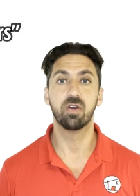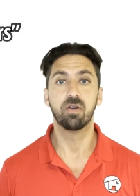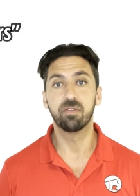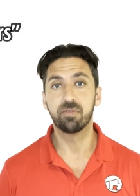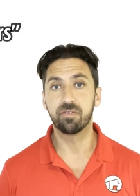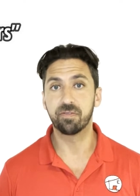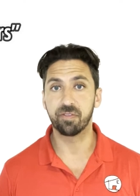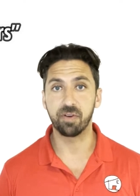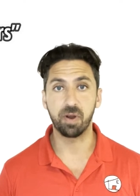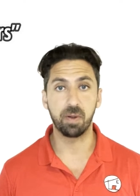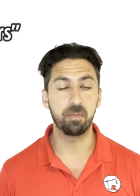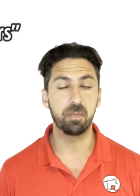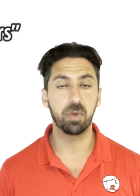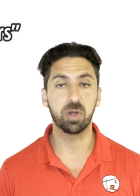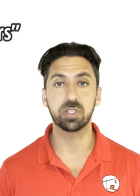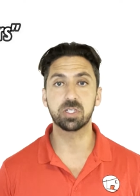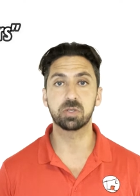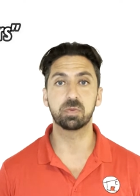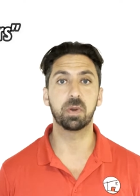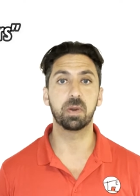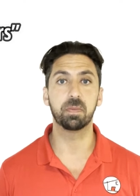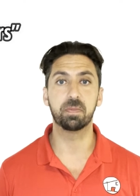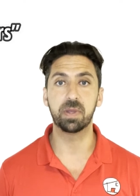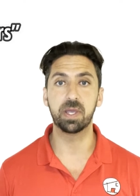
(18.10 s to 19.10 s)
from
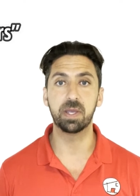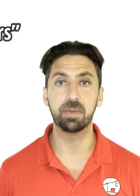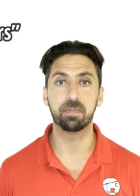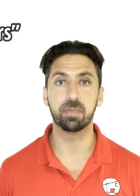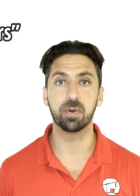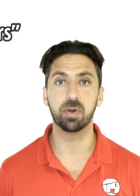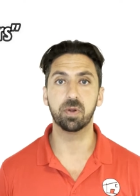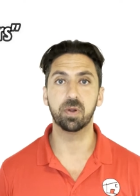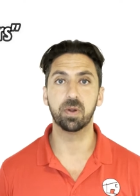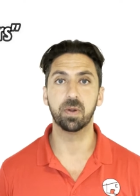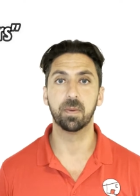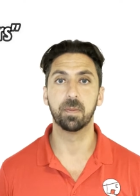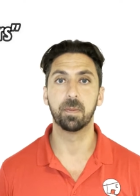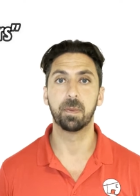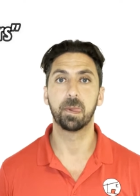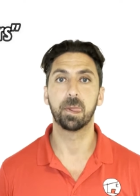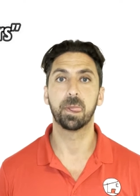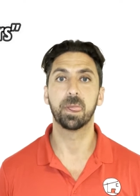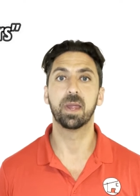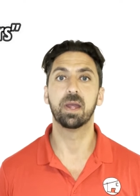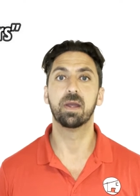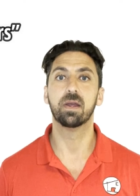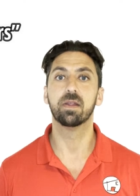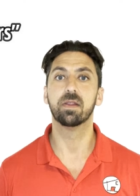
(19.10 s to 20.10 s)
multiple people,
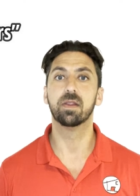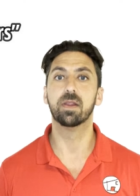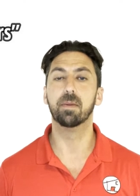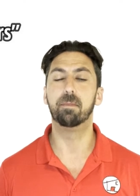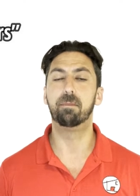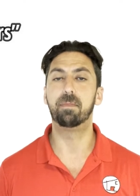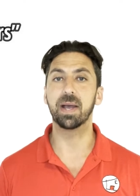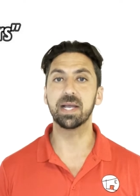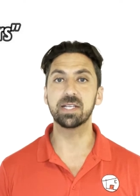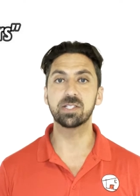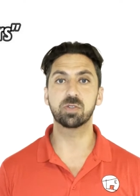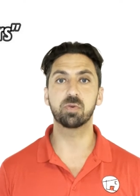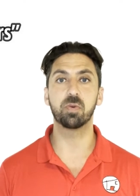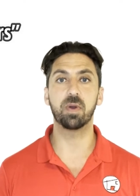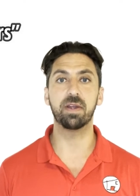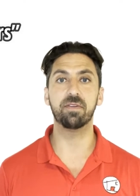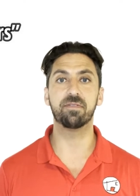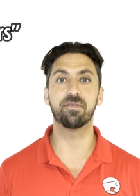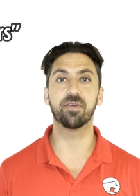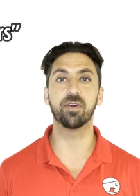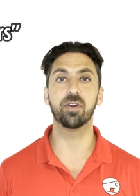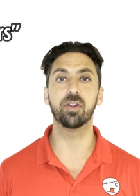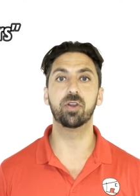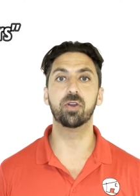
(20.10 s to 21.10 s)
the best way
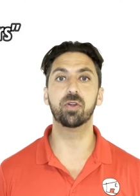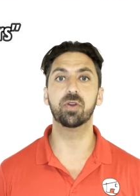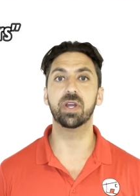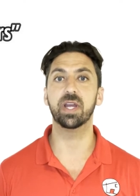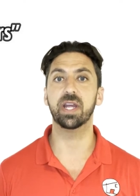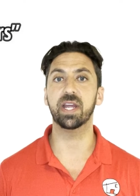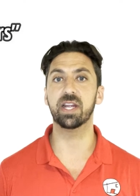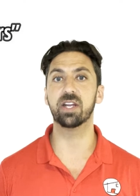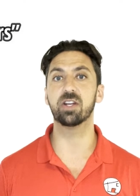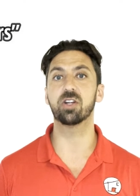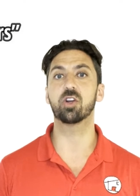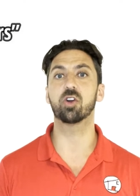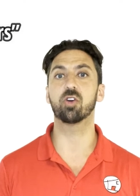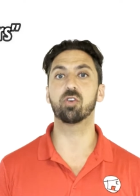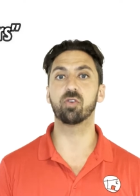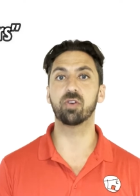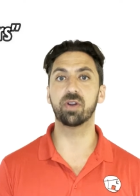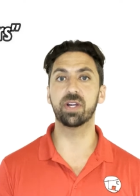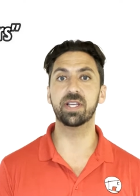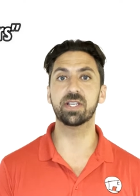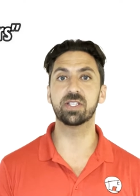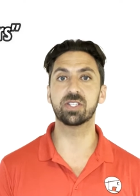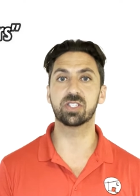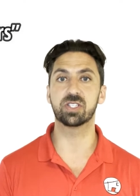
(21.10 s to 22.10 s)
for you to
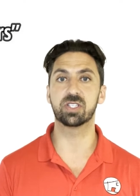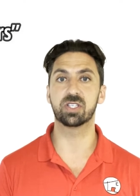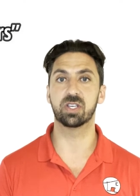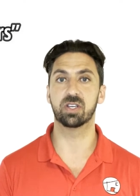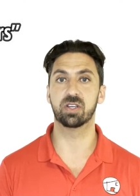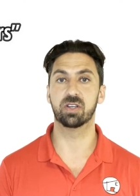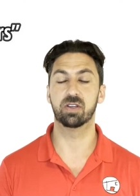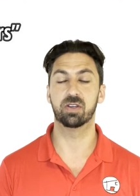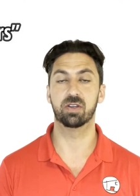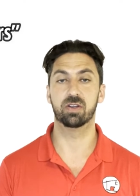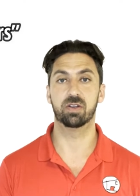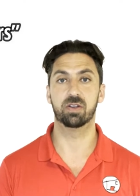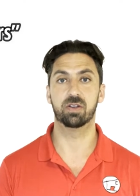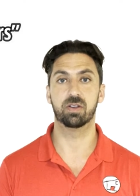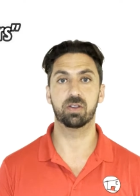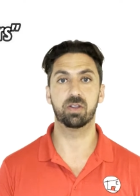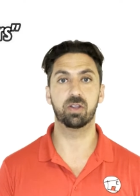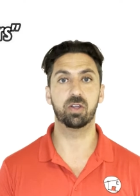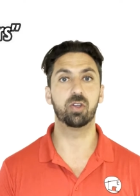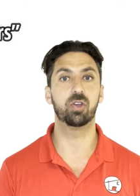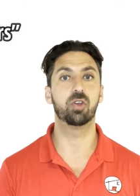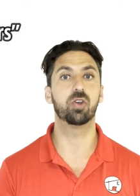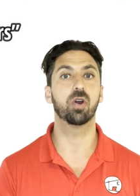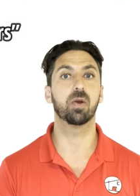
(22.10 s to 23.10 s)
increase
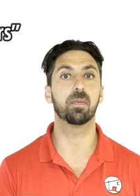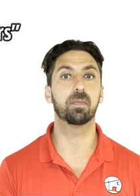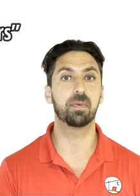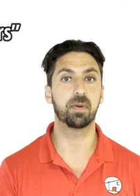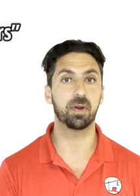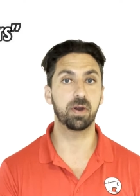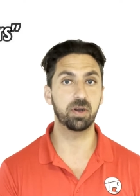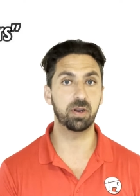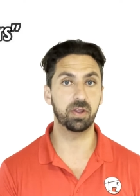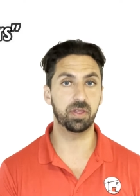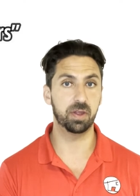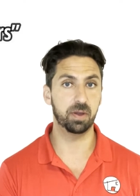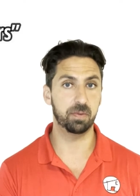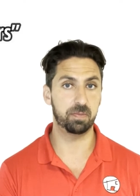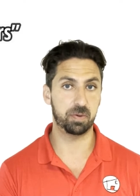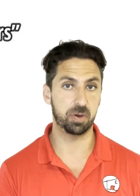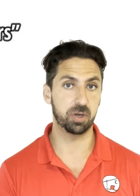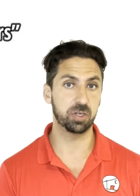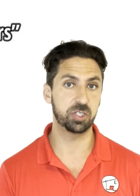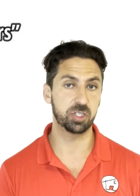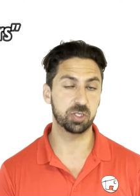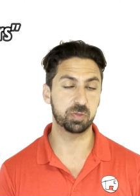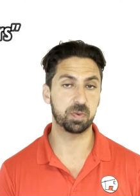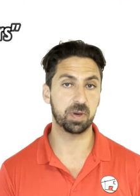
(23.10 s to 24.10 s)
your per the
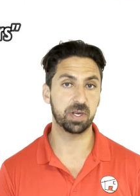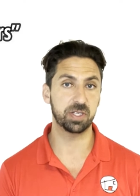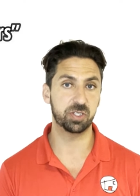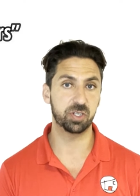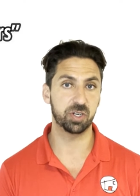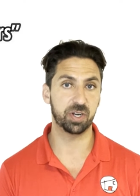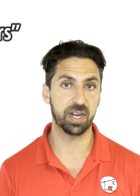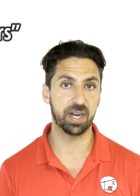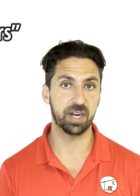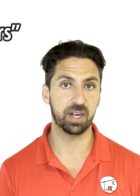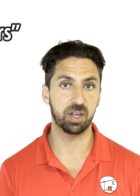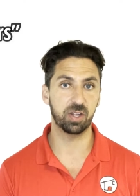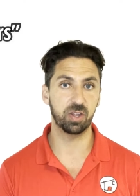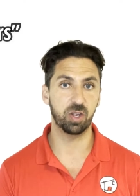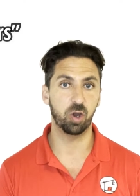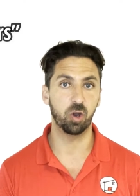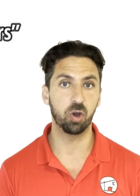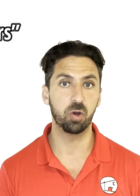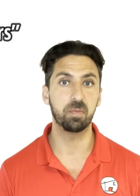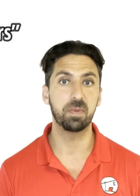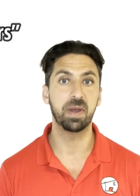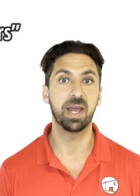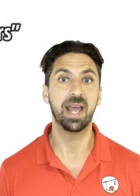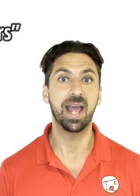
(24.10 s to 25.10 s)
purchase price you're getting on the
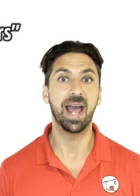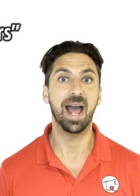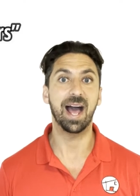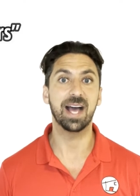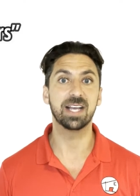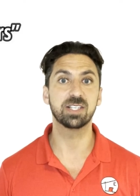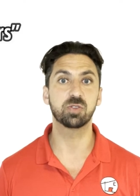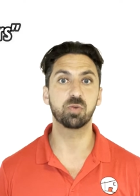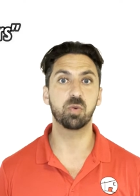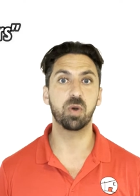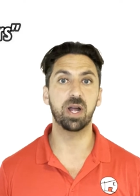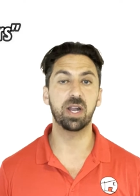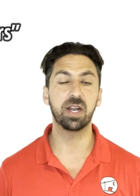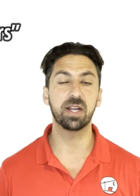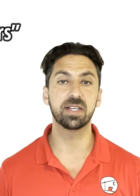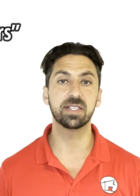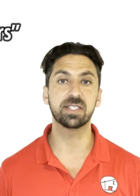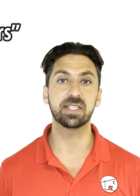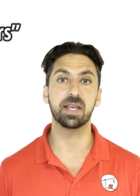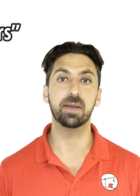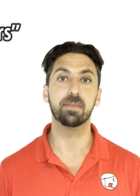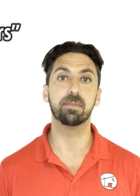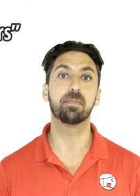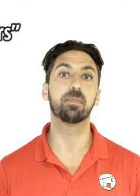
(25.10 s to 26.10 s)
home, as well
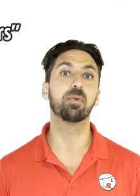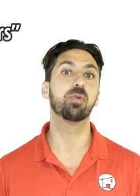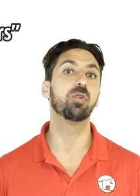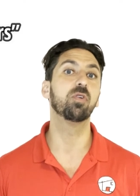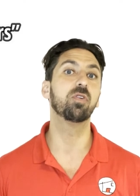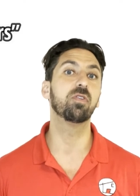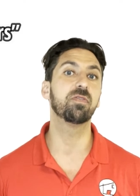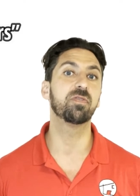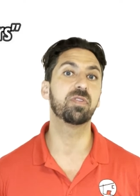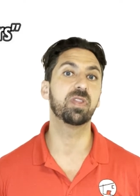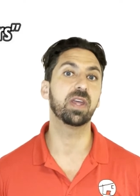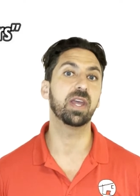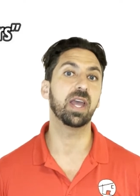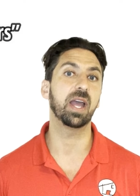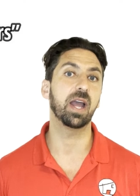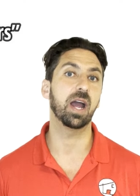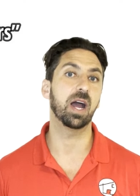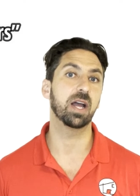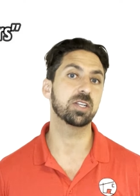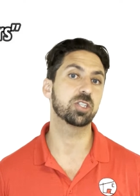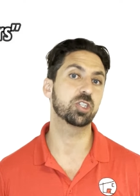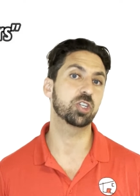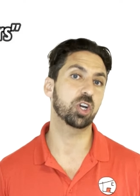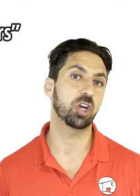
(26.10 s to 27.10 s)
as improve the
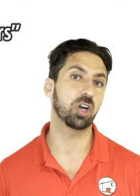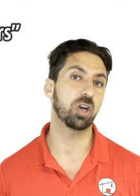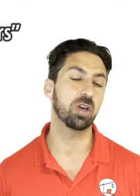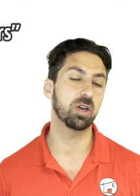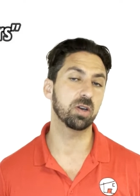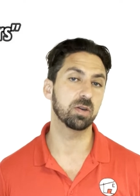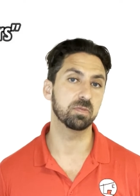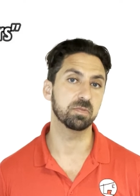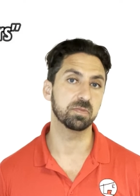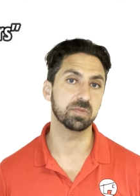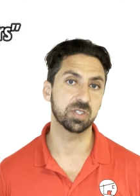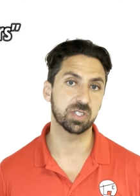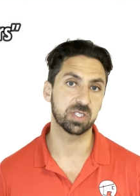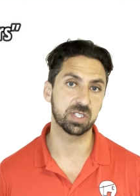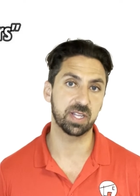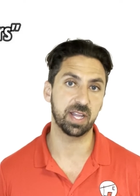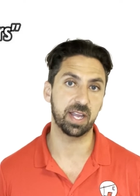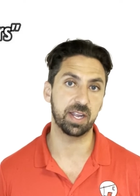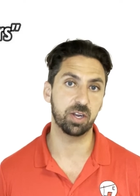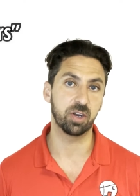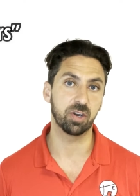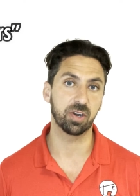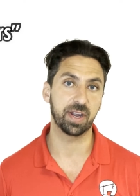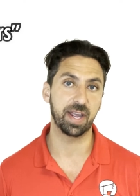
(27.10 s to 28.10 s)
terms
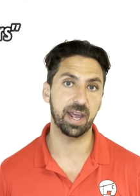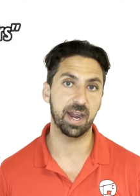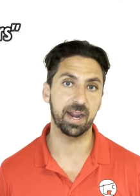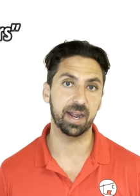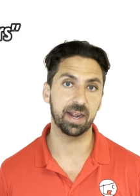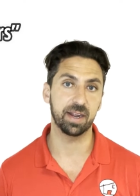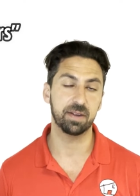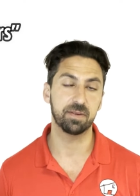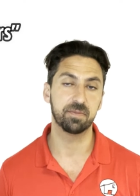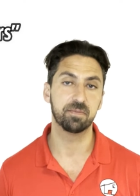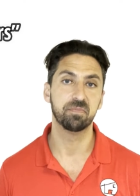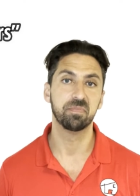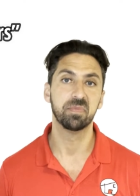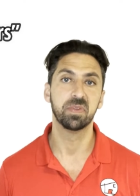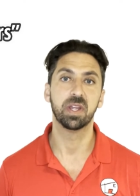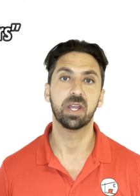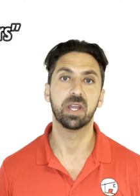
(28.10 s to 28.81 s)
that you're getting,